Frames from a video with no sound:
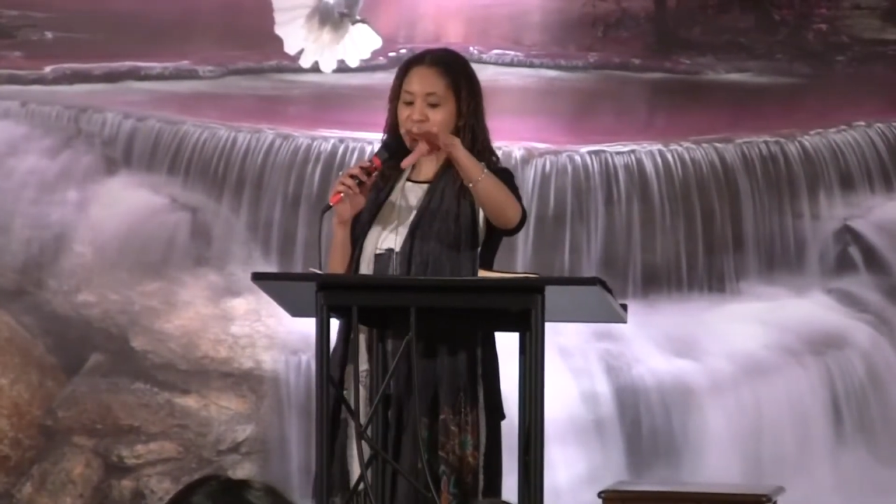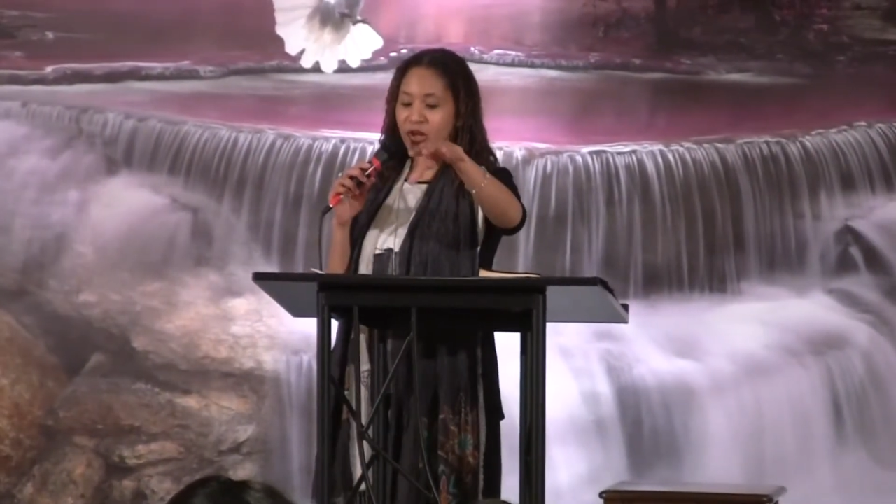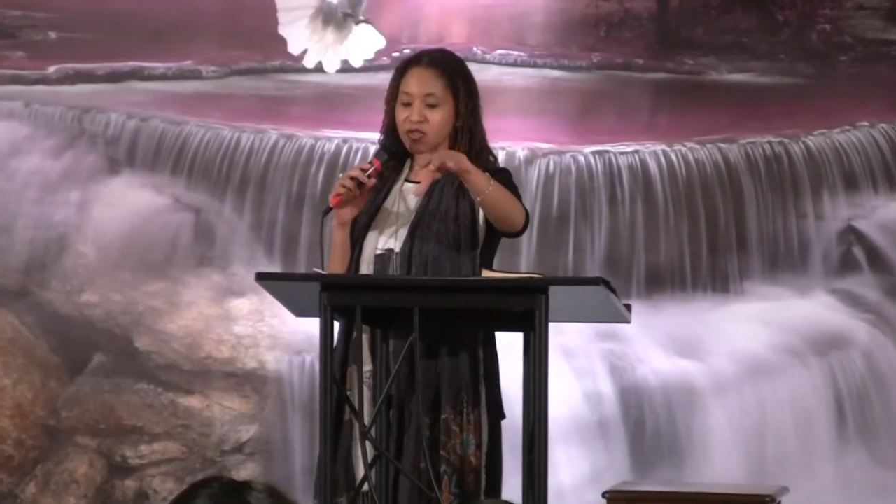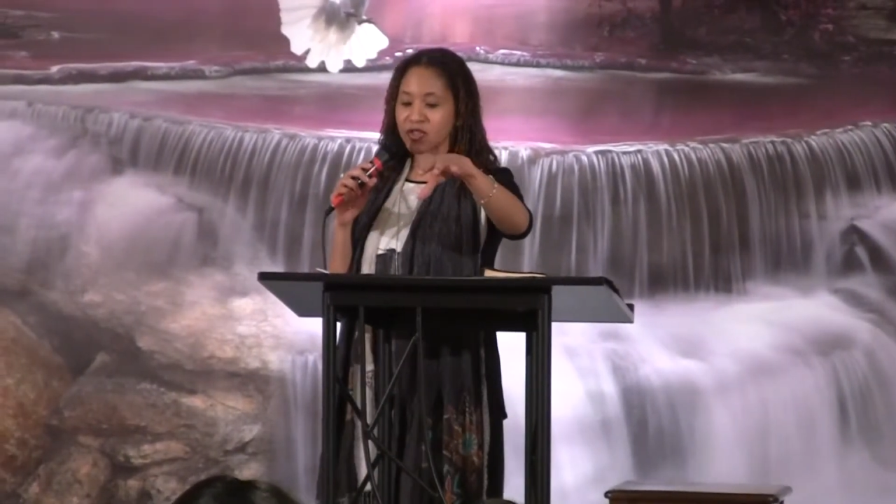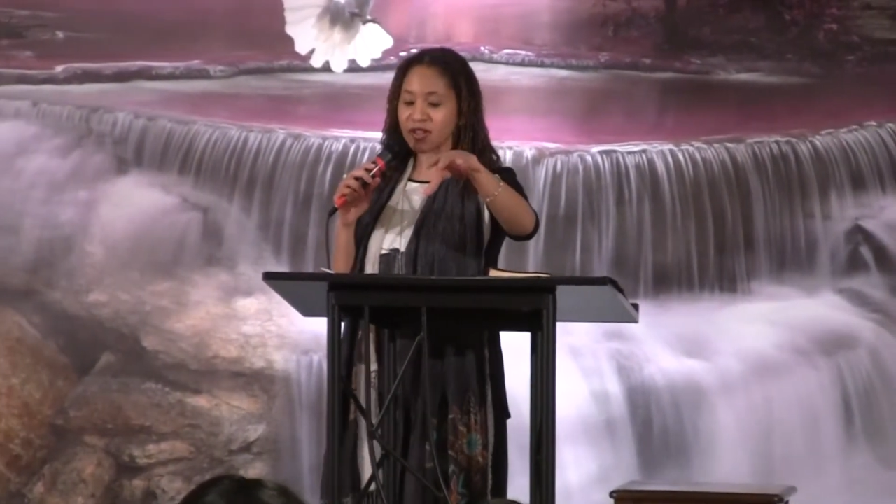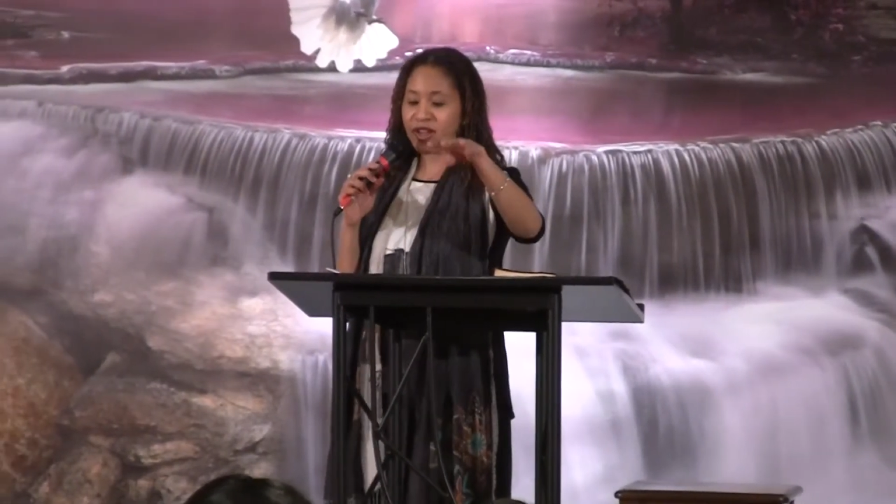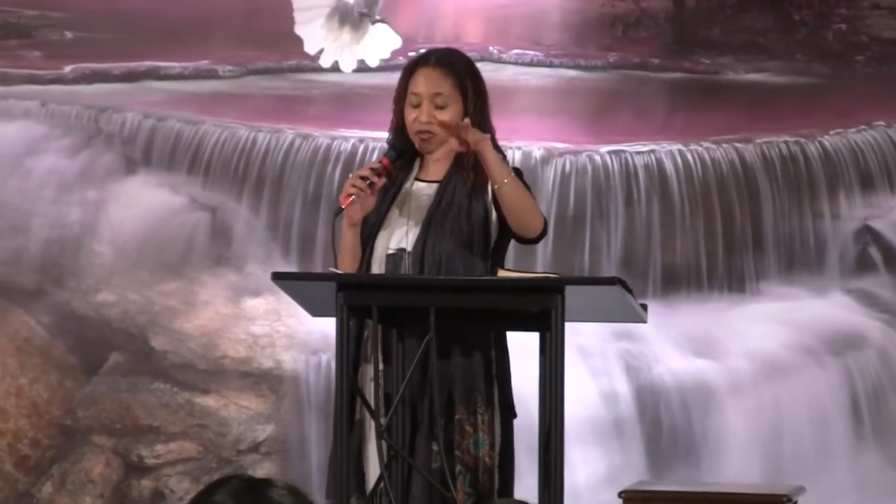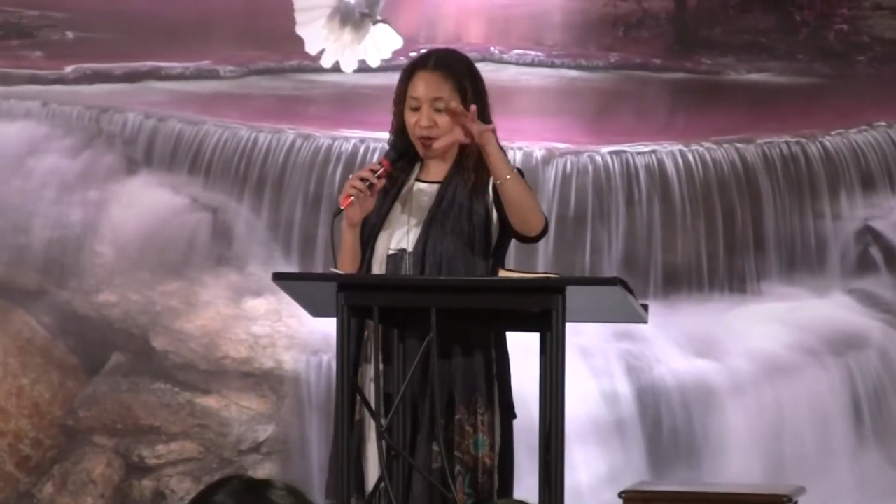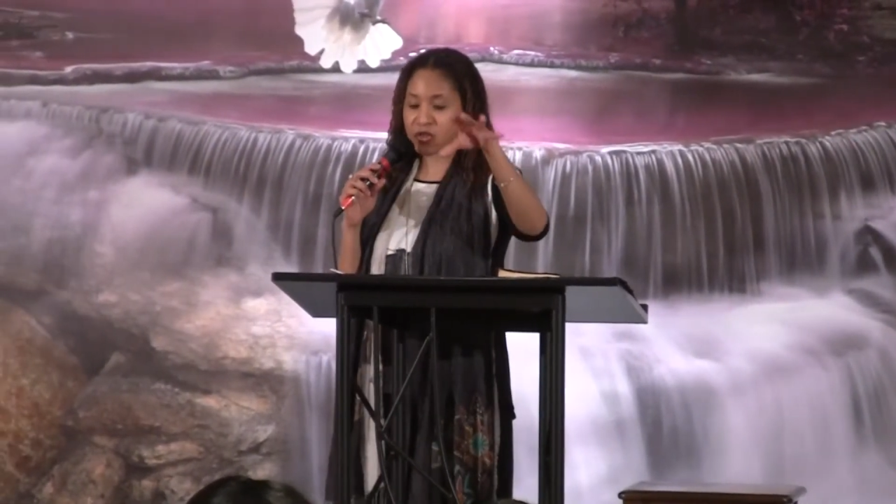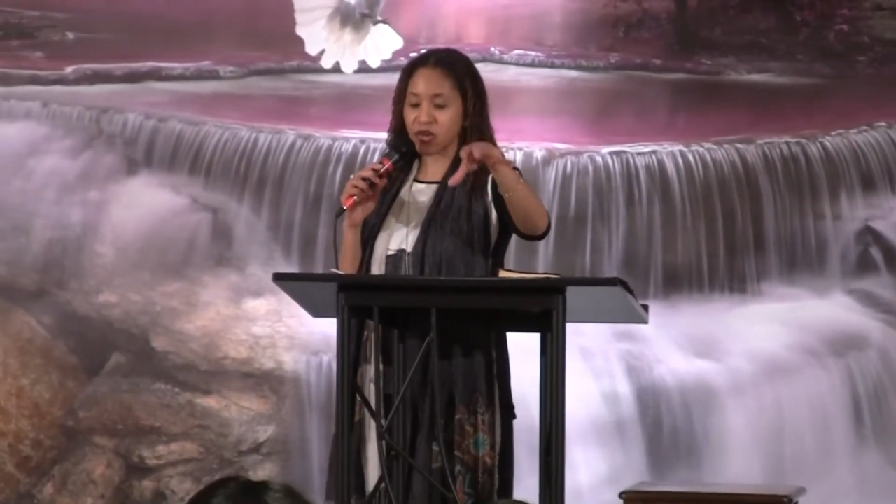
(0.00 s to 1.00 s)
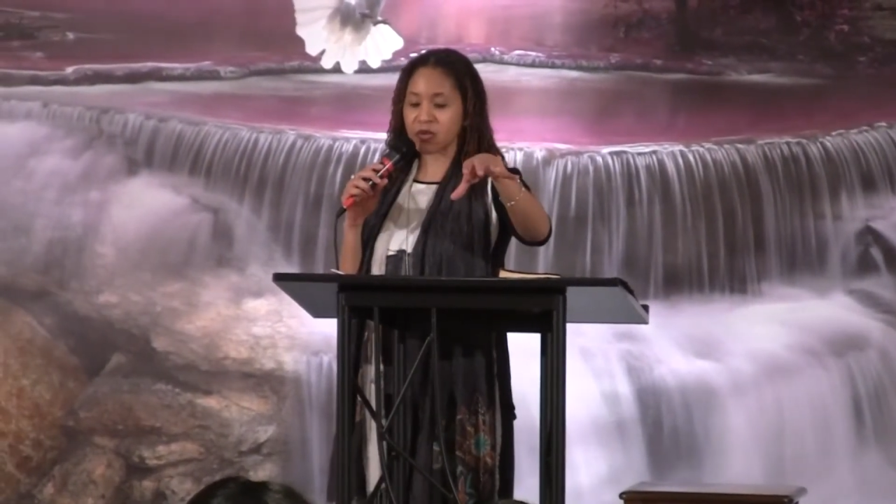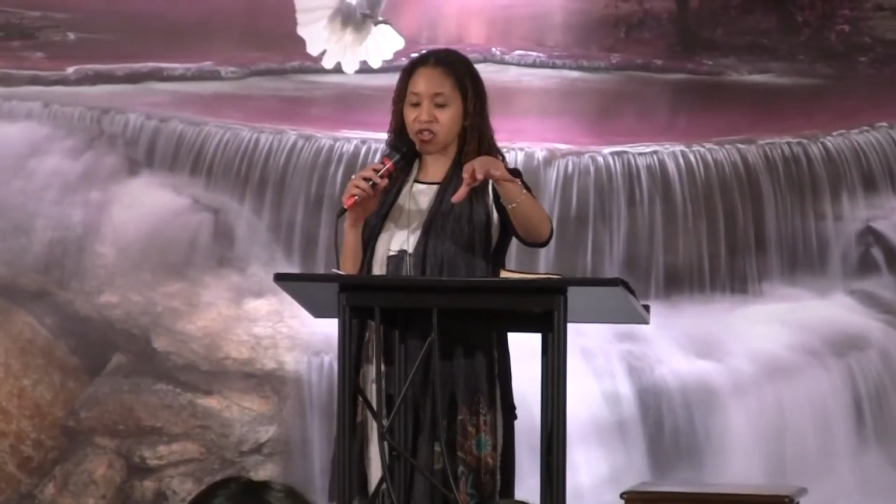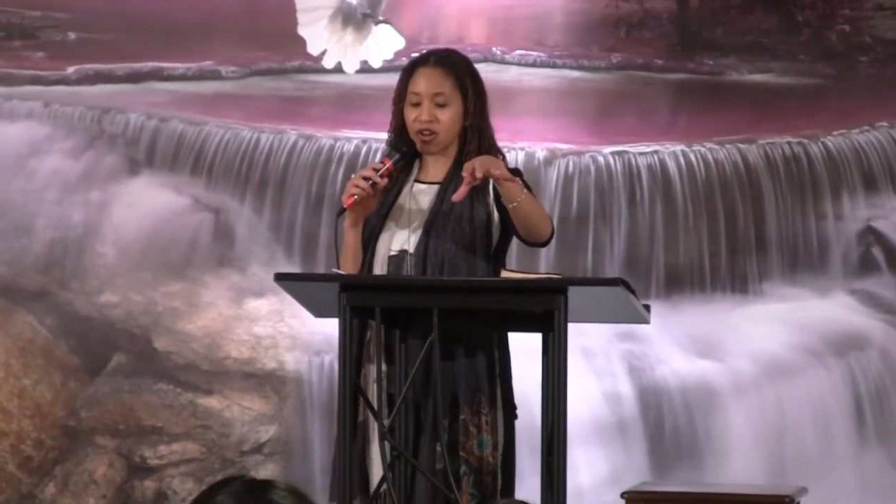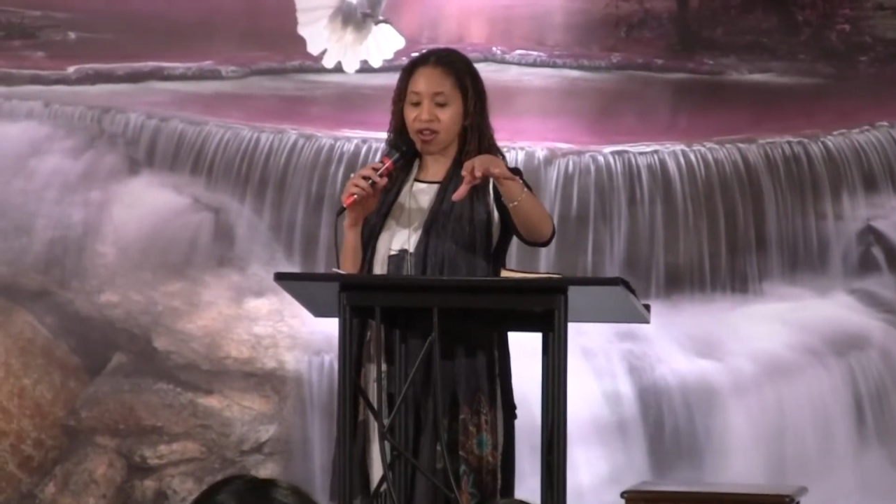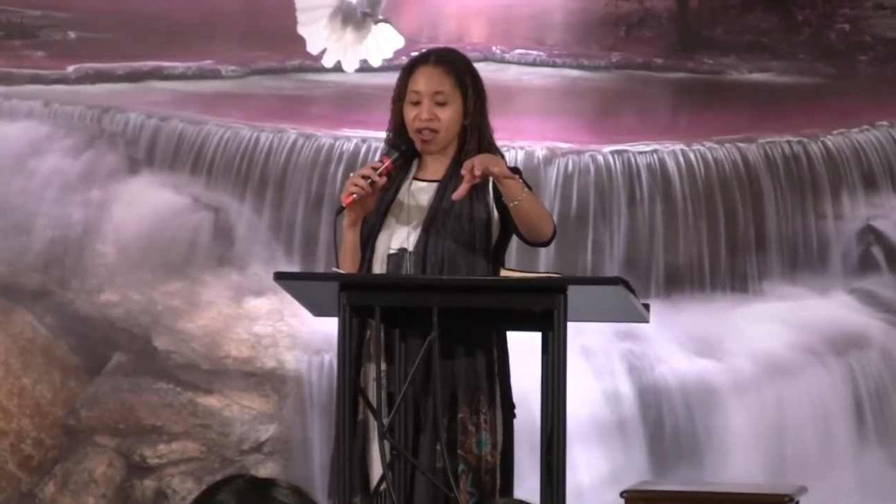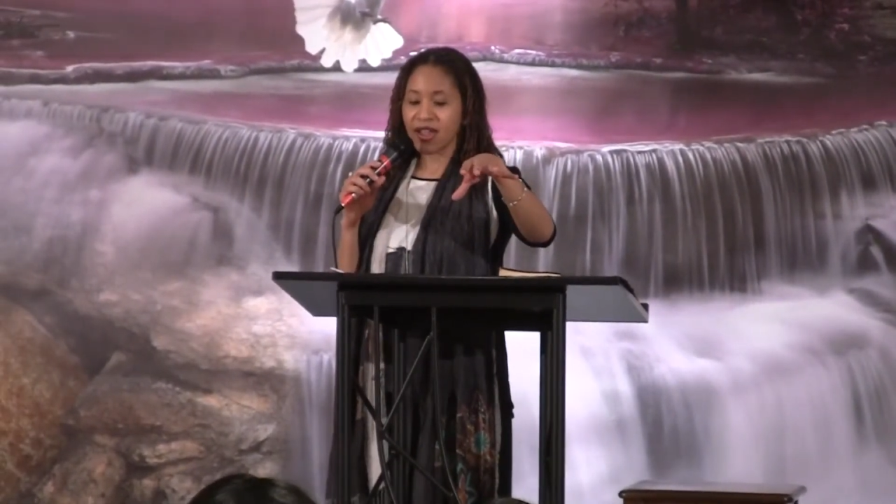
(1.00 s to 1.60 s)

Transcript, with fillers: scripture from scripture.